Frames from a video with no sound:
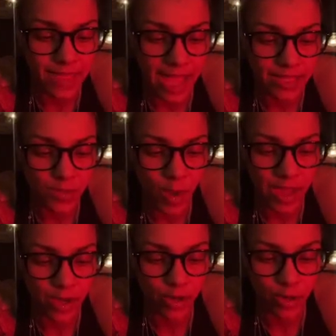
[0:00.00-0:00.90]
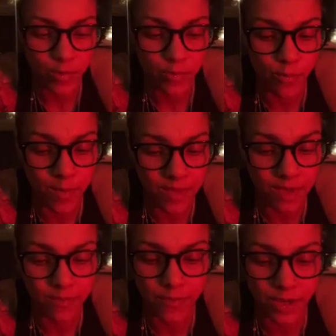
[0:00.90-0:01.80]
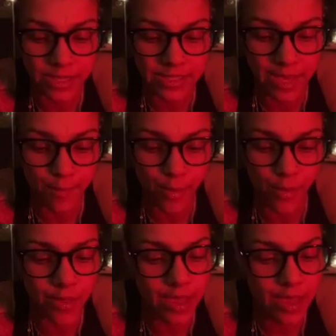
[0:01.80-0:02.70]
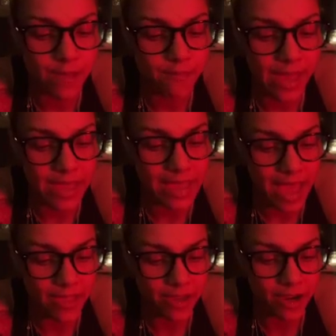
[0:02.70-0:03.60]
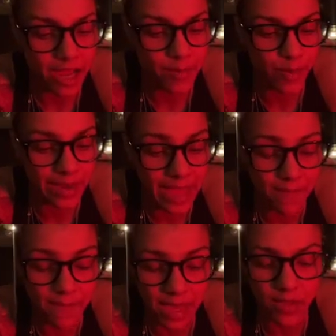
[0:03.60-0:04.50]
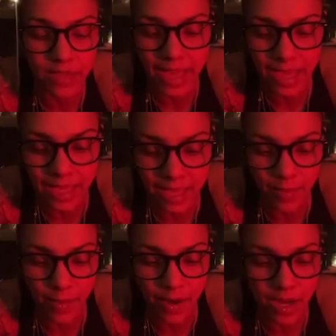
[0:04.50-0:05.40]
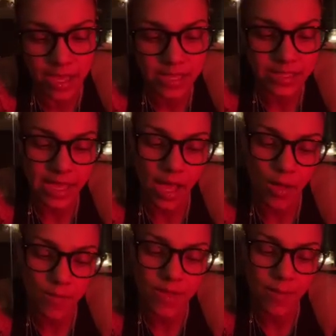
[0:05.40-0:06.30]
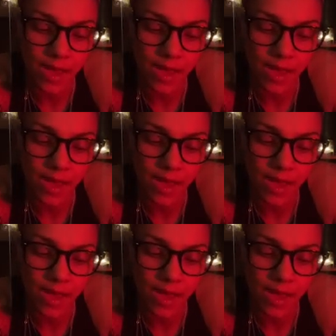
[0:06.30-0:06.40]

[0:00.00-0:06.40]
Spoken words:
That's why a group of women, for example, might gather and bring a male gatekeeper to help